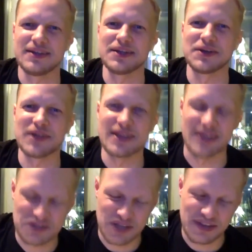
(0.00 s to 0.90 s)
you know, and
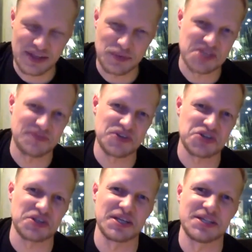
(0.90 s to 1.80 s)
actually, I think we're
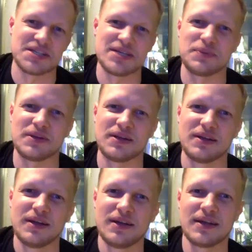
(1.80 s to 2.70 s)
sufficiently deep in
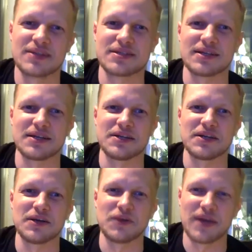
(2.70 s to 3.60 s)
that, uh, you
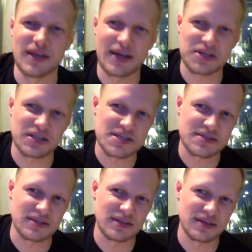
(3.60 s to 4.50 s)
know, and actually, this is
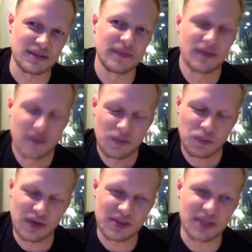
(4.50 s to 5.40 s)
the
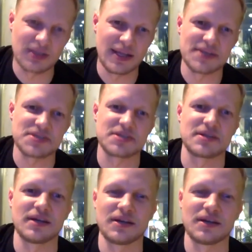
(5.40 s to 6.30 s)
we are at the latest.
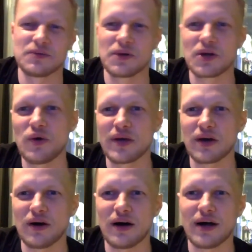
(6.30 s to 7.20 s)
Uh, we're going
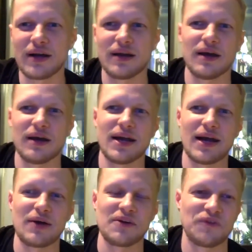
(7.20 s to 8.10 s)
on uh, an
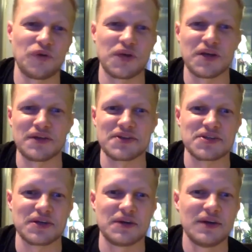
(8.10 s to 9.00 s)
hour and forty on this,
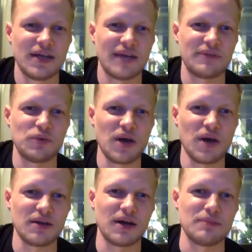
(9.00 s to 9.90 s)
so if you
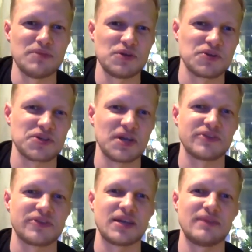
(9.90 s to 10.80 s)
want to unmute
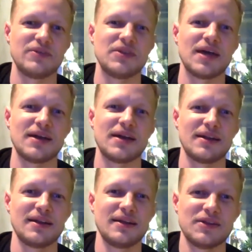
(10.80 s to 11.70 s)
yourselves, I give you that.
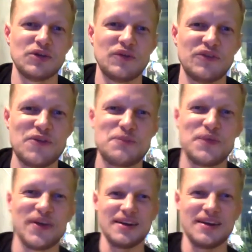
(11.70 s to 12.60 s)
You've, you've
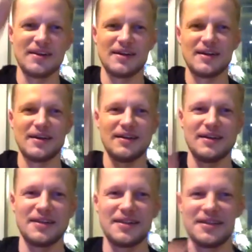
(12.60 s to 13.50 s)
been, uh,
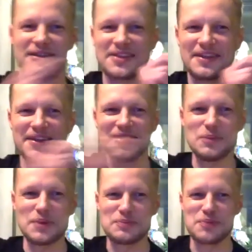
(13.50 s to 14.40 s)

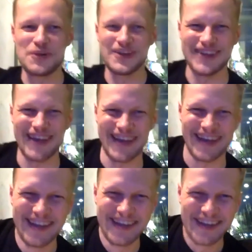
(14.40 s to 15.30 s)
you've been. Yeah.
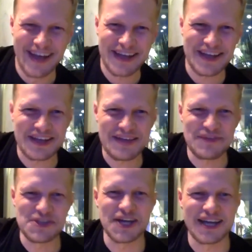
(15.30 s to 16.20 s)
I, I give
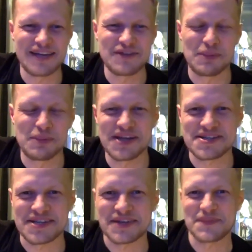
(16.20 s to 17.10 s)
you the, I give you the
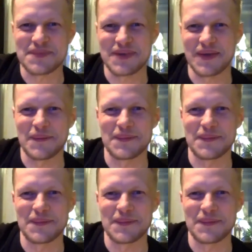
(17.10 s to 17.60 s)
blessing. Yeah,